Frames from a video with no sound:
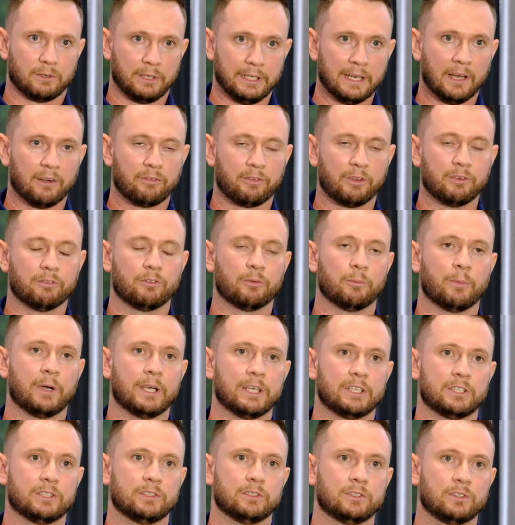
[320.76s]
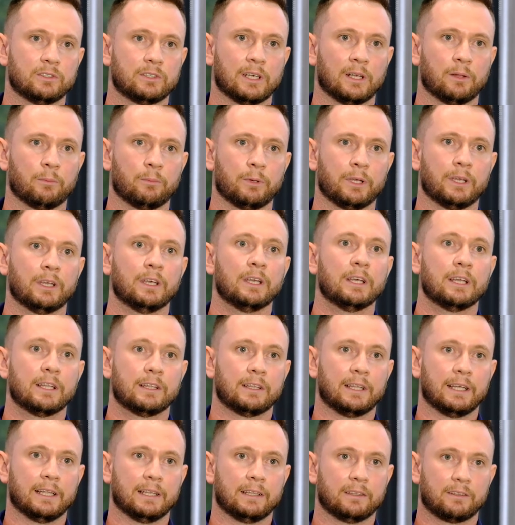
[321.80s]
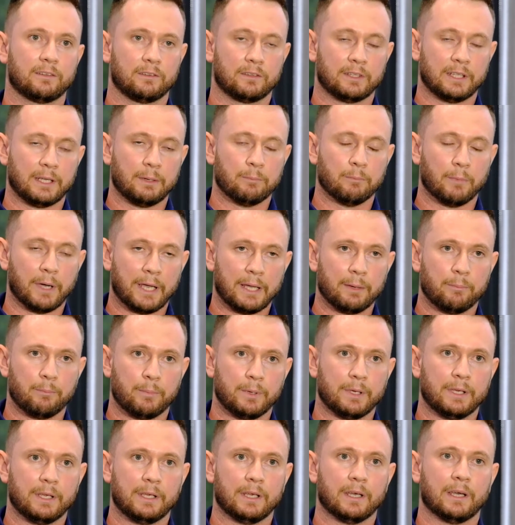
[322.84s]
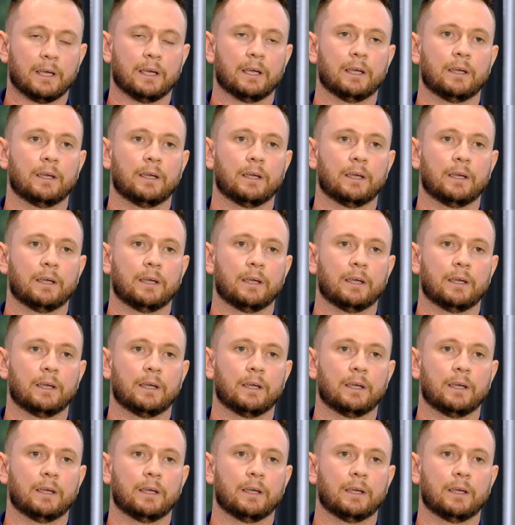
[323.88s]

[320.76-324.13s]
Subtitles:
enough information to tell me that there may be